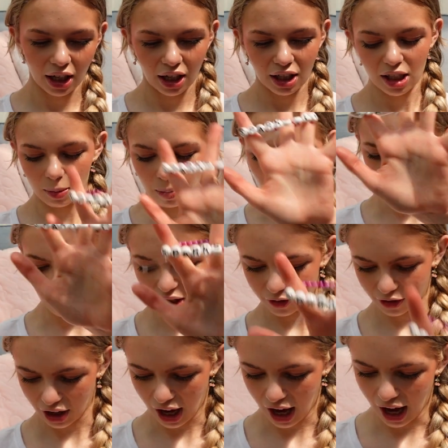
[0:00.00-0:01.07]
Sparks
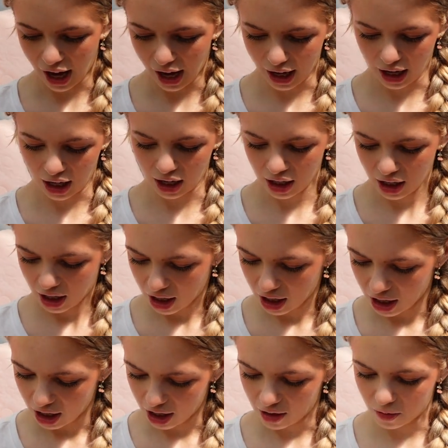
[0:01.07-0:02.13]
Fly,
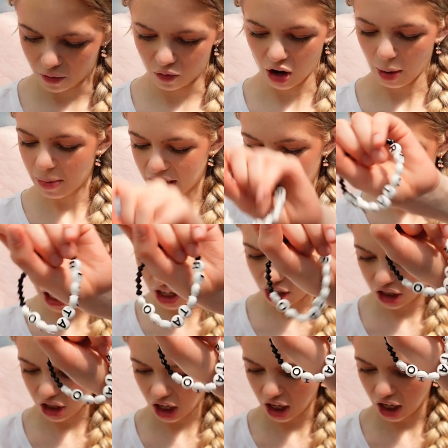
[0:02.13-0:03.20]

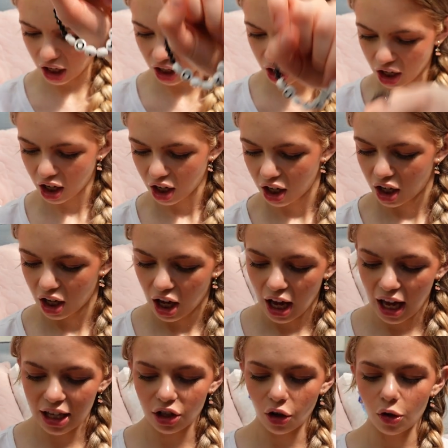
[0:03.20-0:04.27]
Reputation.
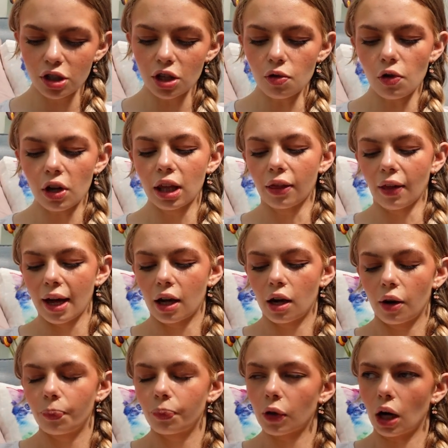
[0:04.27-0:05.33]
It's also really like
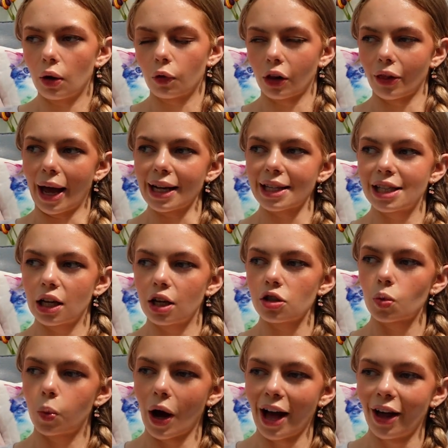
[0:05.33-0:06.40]
relaxing
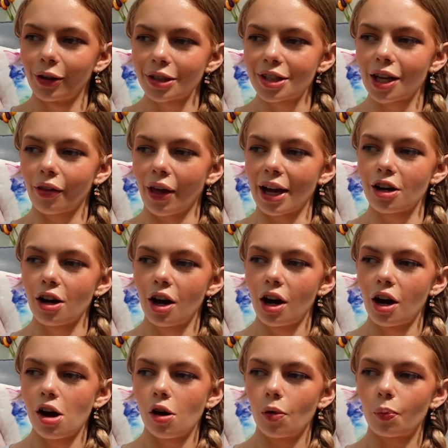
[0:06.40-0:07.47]
as well to like
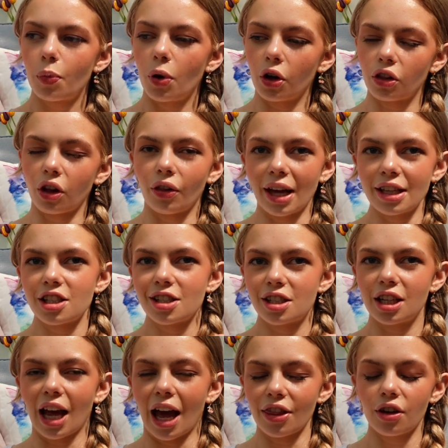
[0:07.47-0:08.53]
put the letters
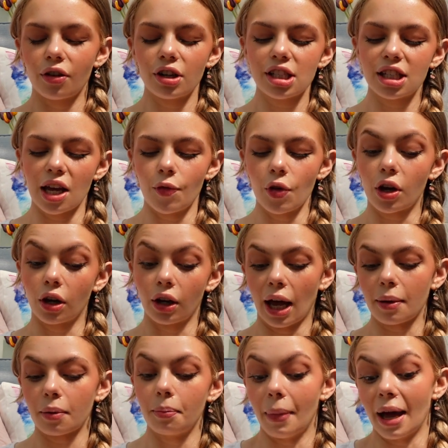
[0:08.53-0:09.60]
together and see if you can
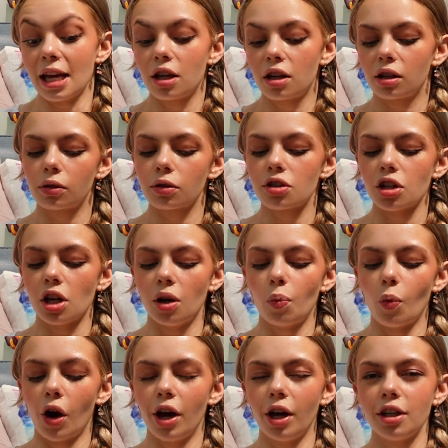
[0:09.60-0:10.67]
like make certain
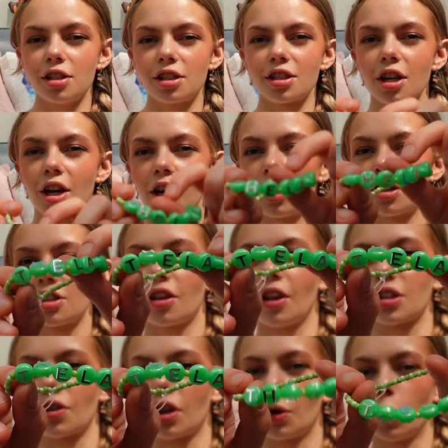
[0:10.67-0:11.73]
words. So
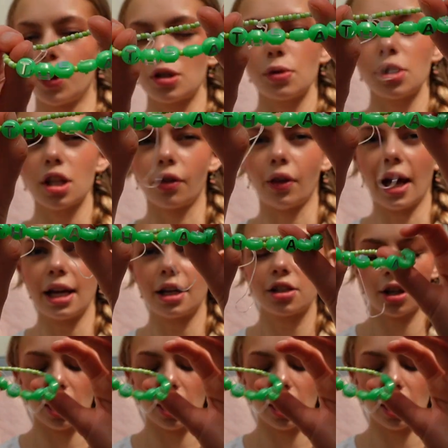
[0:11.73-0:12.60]
that's really cool. This one's the Lakes,